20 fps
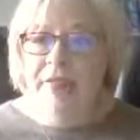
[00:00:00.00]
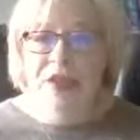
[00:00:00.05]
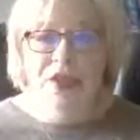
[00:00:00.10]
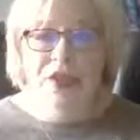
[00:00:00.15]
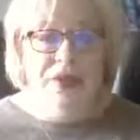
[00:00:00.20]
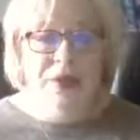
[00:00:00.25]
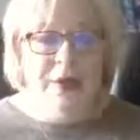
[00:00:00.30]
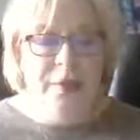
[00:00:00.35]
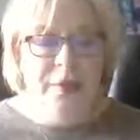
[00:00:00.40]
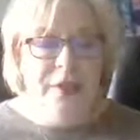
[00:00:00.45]

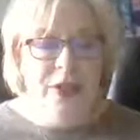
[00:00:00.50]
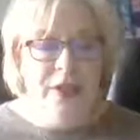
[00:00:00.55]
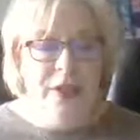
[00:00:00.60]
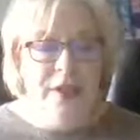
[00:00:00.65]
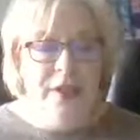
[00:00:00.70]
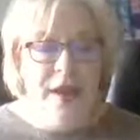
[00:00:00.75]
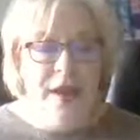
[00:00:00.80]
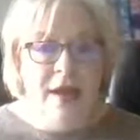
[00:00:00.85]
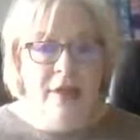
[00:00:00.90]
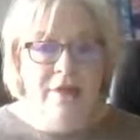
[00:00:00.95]

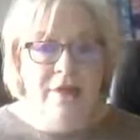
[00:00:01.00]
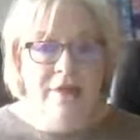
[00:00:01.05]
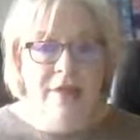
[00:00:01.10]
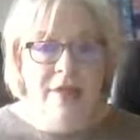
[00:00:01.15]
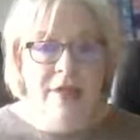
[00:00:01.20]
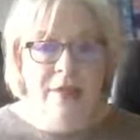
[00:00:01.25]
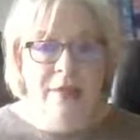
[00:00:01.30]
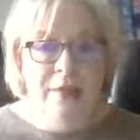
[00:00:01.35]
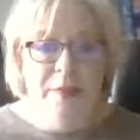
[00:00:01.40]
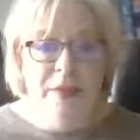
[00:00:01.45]
description of
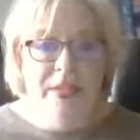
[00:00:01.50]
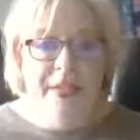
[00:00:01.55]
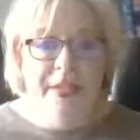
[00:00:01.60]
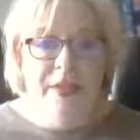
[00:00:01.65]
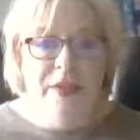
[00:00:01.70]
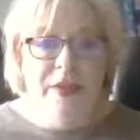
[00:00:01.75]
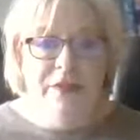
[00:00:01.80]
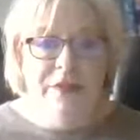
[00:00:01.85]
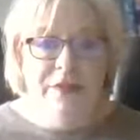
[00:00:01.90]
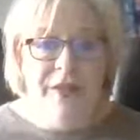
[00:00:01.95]
this
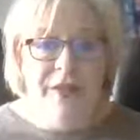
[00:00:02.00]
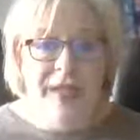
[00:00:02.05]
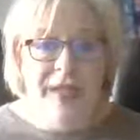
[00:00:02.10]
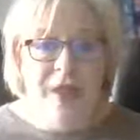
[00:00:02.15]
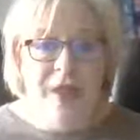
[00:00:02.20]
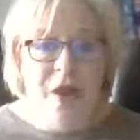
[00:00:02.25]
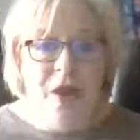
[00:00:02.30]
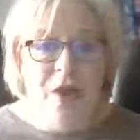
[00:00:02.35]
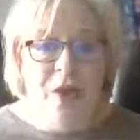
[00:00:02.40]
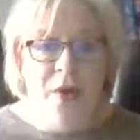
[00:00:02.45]
particular
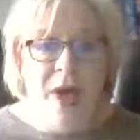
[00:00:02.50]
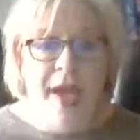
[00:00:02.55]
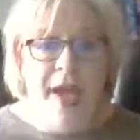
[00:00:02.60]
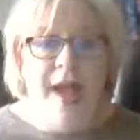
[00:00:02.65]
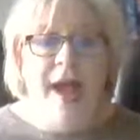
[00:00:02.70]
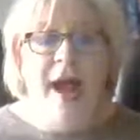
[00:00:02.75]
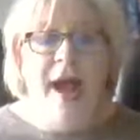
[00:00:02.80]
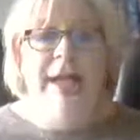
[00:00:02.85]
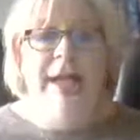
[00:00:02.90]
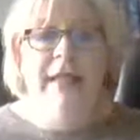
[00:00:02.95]
video.
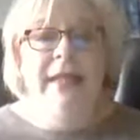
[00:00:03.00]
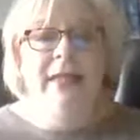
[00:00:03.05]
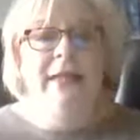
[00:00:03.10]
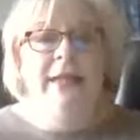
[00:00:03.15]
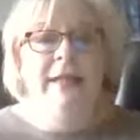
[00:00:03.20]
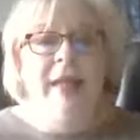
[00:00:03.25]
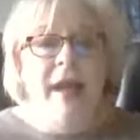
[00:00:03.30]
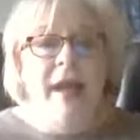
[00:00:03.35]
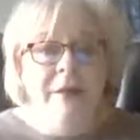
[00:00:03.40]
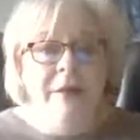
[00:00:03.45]
I'd
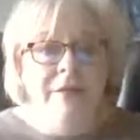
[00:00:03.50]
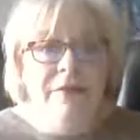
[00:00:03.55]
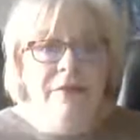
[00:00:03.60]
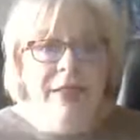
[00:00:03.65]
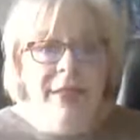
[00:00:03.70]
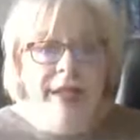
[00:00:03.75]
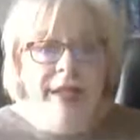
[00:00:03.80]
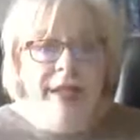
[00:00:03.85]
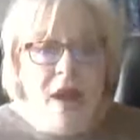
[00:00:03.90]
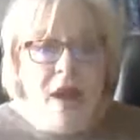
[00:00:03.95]
love
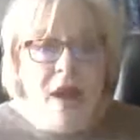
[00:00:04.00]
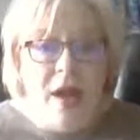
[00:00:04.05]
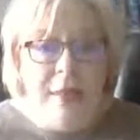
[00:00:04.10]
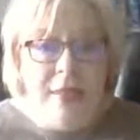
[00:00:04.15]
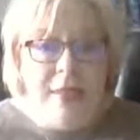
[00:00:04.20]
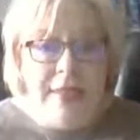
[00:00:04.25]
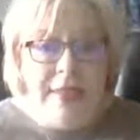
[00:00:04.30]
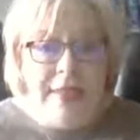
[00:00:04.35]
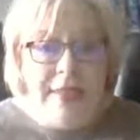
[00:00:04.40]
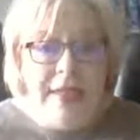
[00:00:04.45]
to get
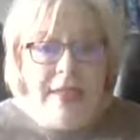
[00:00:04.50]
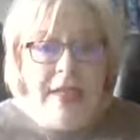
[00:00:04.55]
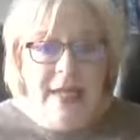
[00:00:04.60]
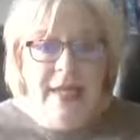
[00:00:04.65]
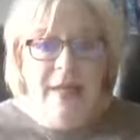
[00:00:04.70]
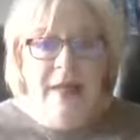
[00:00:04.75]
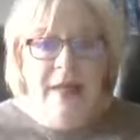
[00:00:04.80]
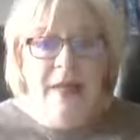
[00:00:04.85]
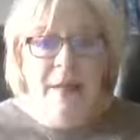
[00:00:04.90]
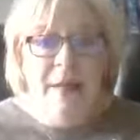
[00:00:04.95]
comments
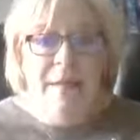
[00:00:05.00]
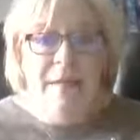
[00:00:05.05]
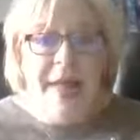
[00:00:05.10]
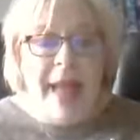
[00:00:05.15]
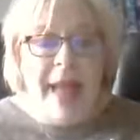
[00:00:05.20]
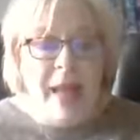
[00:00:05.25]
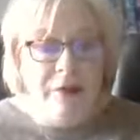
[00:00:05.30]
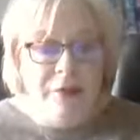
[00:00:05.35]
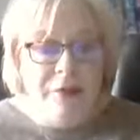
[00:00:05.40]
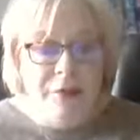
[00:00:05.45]

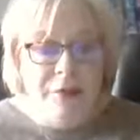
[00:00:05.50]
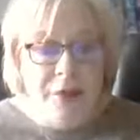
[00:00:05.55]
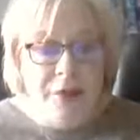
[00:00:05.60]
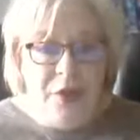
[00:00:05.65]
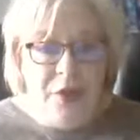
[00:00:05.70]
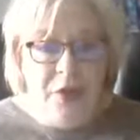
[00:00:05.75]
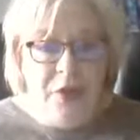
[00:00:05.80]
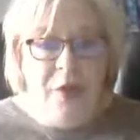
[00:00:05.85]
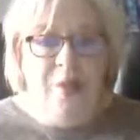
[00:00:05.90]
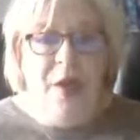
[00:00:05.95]
back from
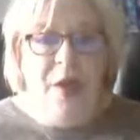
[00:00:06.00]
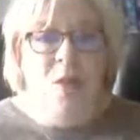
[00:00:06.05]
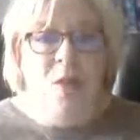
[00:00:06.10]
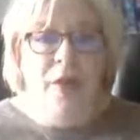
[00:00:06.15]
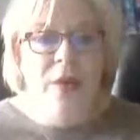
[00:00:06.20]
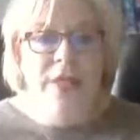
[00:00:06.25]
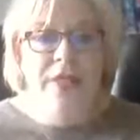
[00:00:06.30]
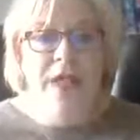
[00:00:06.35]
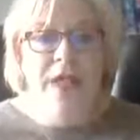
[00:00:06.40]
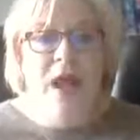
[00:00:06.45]
you about
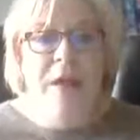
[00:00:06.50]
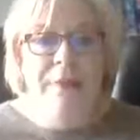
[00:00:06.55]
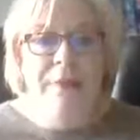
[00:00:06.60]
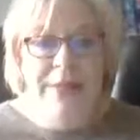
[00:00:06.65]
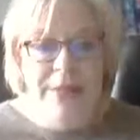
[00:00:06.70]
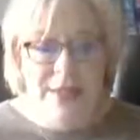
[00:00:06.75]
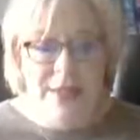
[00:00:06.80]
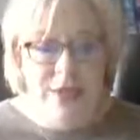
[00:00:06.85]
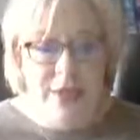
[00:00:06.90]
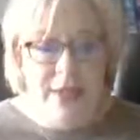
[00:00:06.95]
what
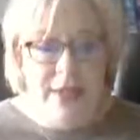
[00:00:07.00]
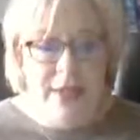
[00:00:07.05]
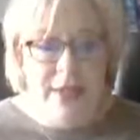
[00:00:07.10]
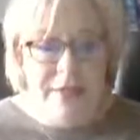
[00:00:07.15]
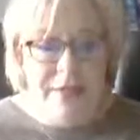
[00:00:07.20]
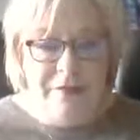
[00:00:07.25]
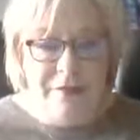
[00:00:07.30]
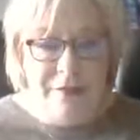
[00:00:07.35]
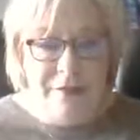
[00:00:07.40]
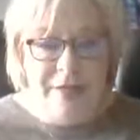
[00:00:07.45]
topics you would
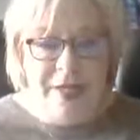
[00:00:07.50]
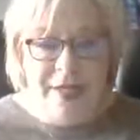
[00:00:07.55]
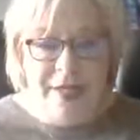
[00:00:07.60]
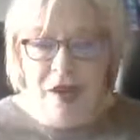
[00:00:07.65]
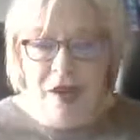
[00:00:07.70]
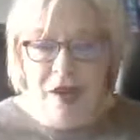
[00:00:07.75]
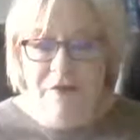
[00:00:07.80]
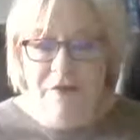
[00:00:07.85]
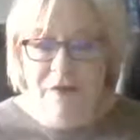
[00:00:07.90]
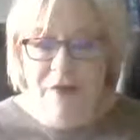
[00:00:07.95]
like for me to
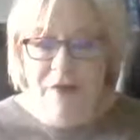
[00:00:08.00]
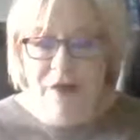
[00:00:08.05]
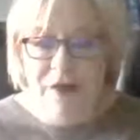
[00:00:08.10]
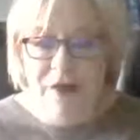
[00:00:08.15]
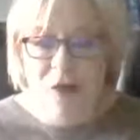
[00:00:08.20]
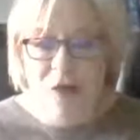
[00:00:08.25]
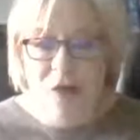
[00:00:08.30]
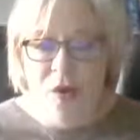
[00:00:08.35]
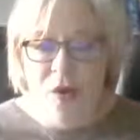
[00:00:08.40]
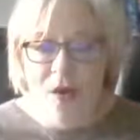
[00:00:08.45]

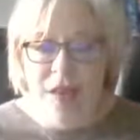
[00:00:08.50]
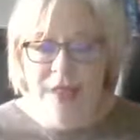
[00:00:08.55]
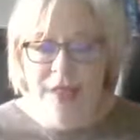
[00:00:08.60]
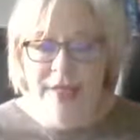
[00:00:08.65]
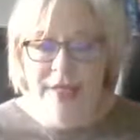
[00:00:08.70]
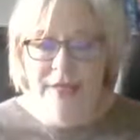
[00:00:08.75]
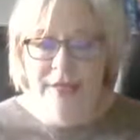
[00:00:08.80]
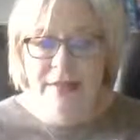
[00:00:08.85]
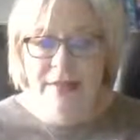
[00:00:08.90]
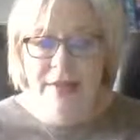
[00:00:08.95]
cover
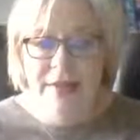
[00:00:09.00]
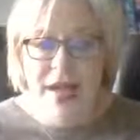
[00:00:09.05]
on